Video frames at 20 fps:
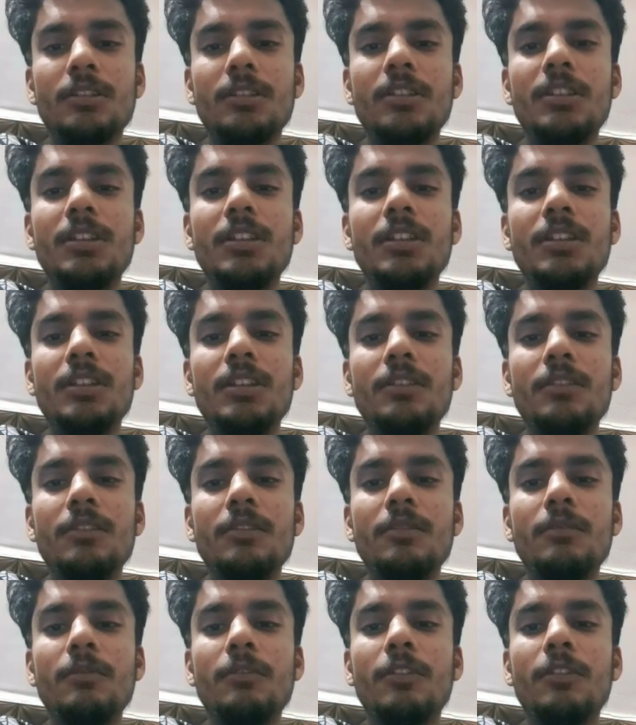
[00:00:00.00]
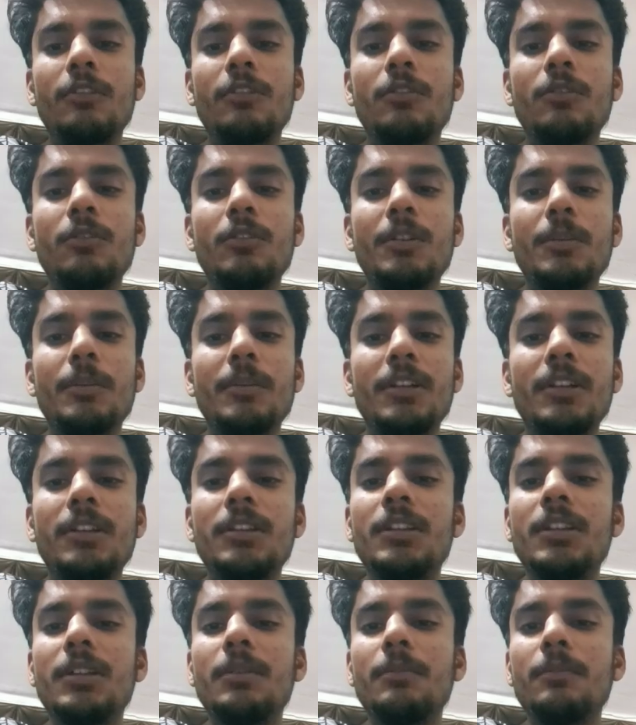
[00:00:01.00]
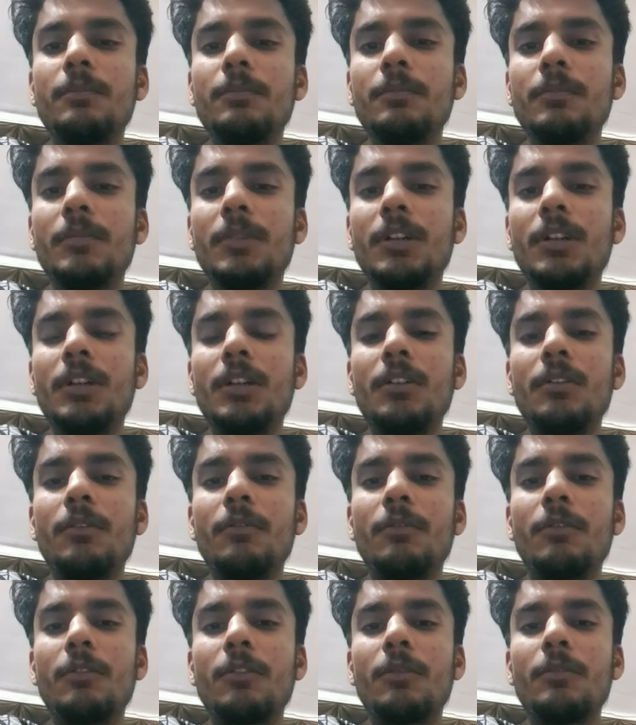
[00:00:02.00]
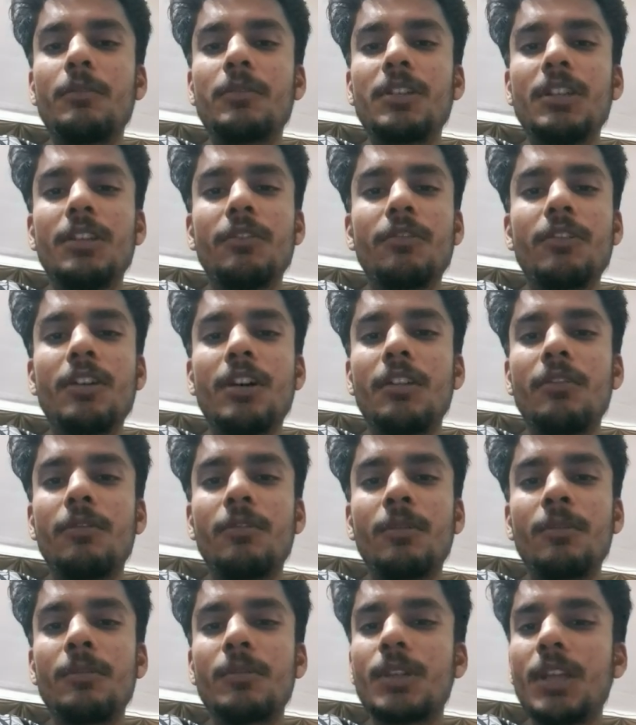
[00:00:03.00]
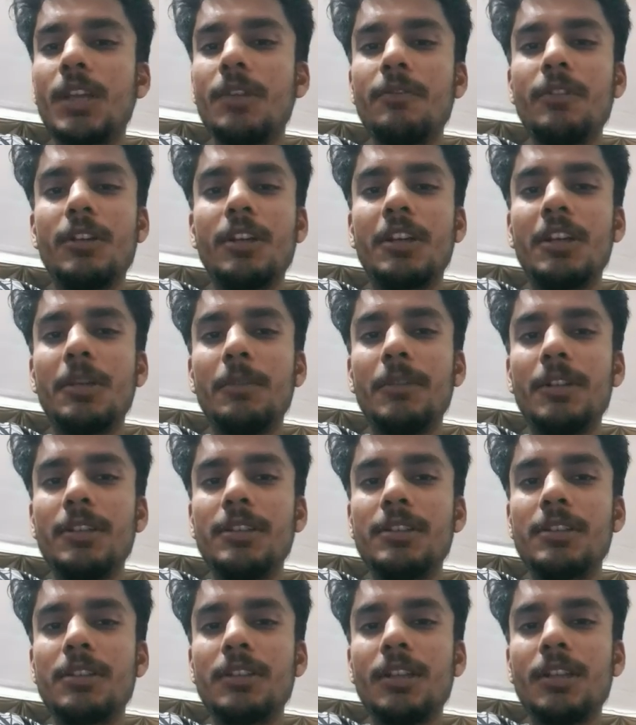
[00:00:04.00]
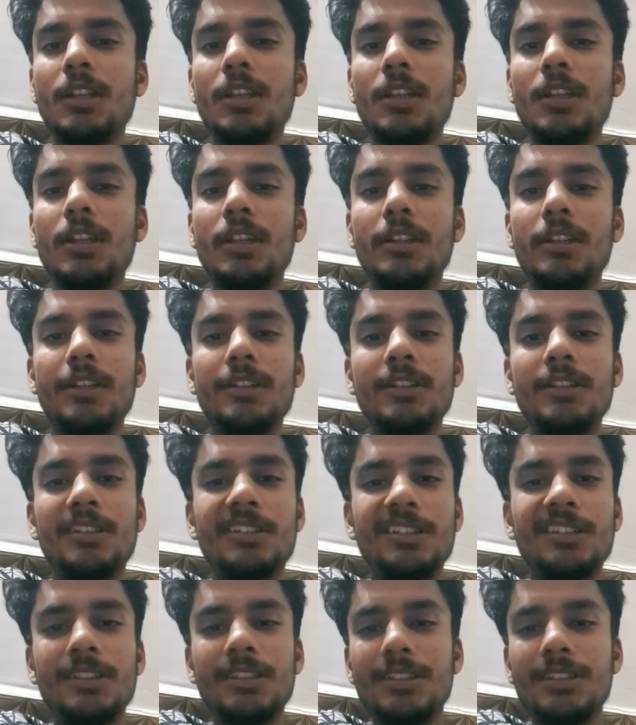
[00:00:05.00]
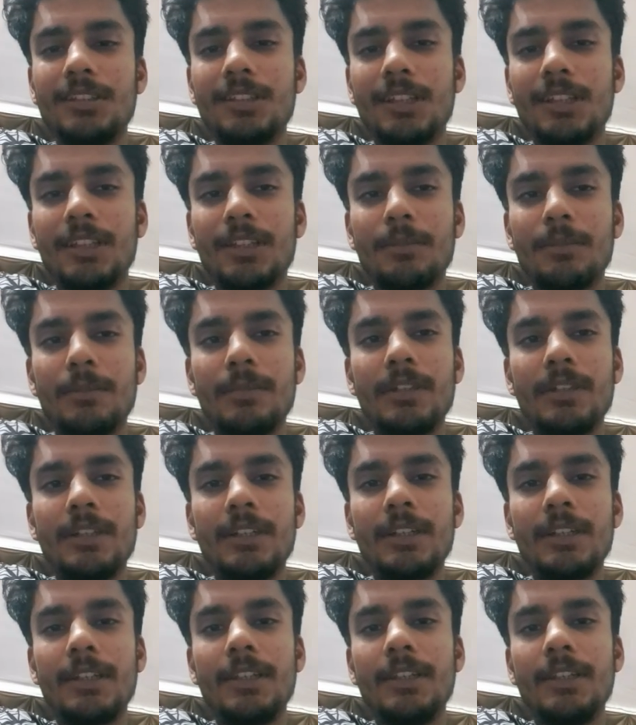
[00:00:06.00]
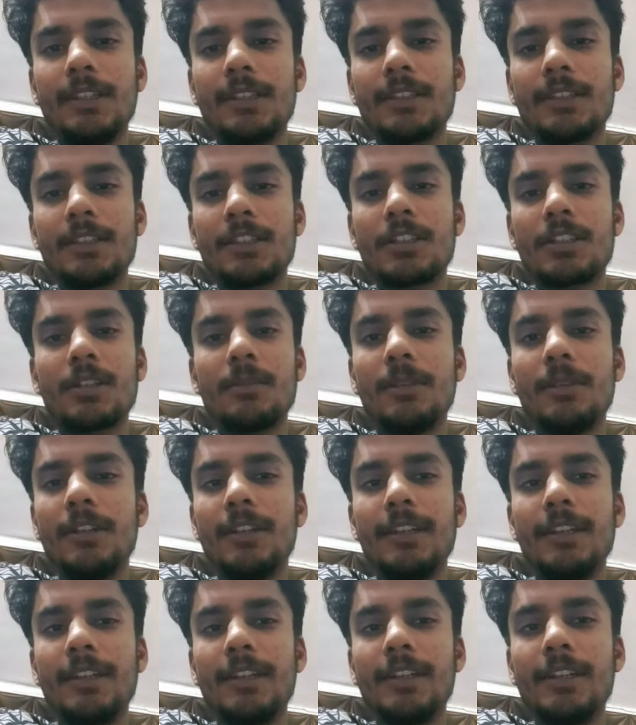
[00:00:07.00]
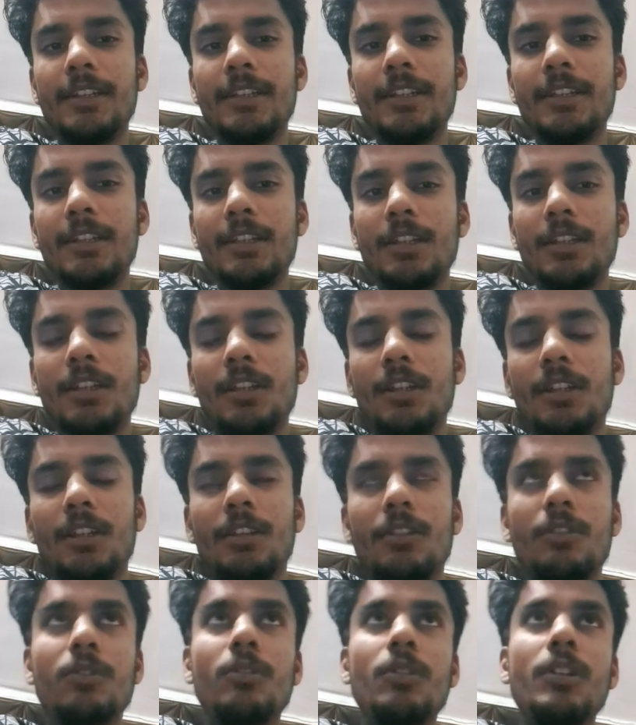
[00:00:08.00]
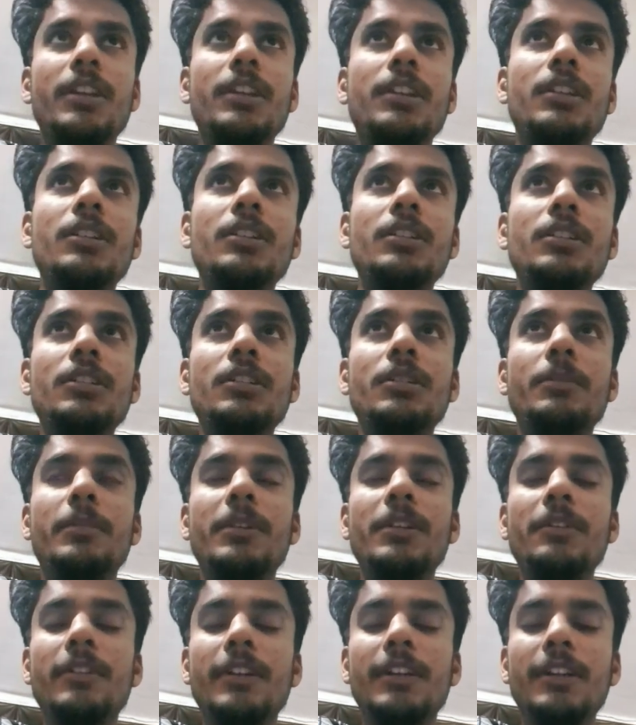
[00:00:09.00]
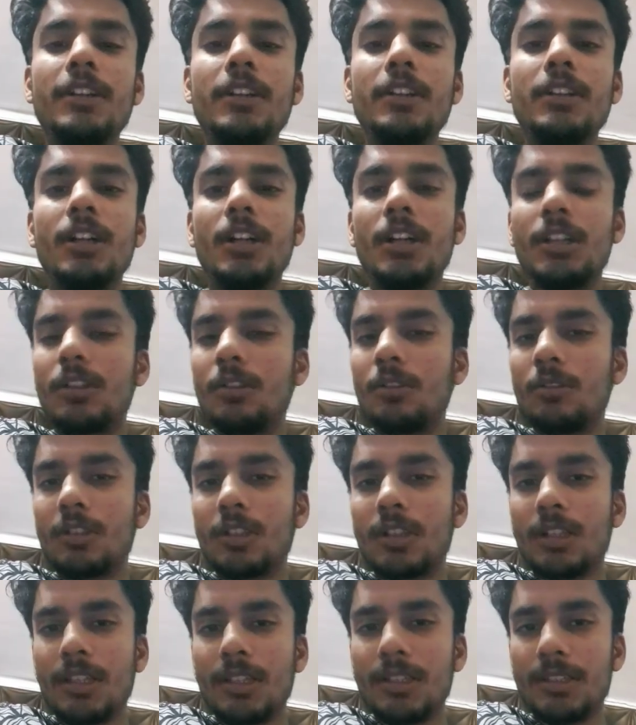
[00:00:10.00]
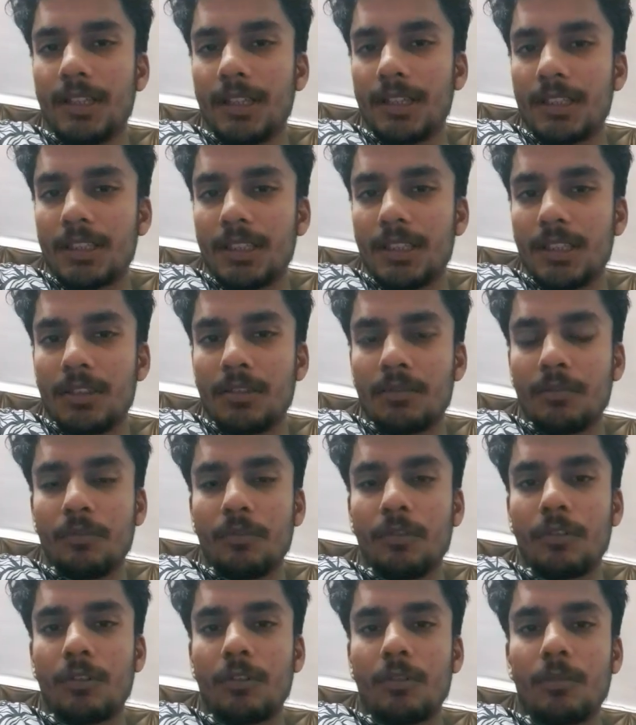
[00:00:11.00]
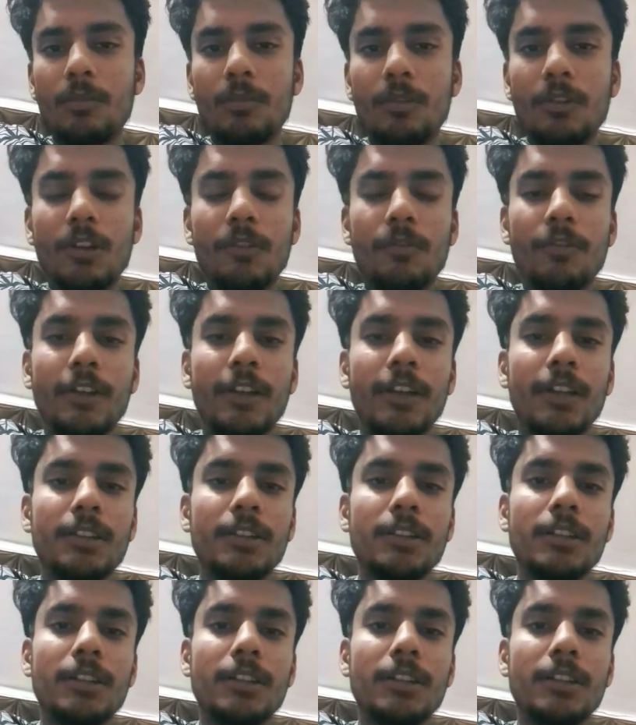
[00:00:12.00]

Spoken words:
they want to remain them from safeguard from cyber criminals. And other thing is like maintaining system integrity, so prevent the unauthorized access from modifying